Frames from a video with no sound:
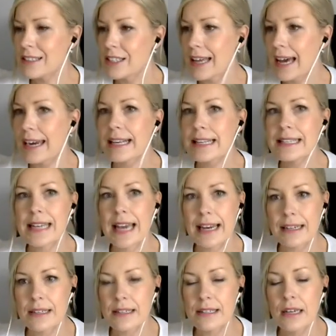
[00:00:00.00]
to that
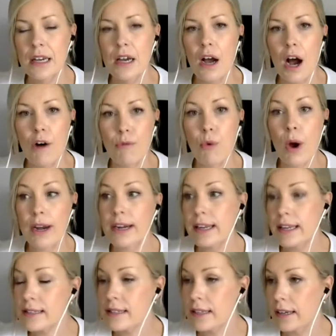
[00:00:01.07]
extent of what
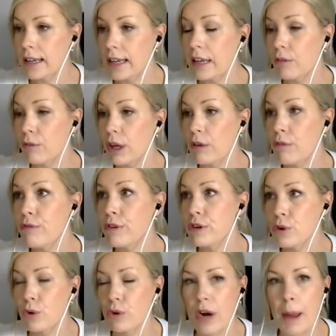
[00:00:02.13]
it is in, in, in
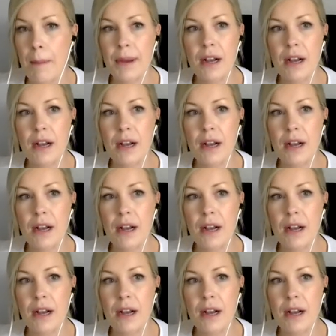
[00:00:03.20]
Fedora.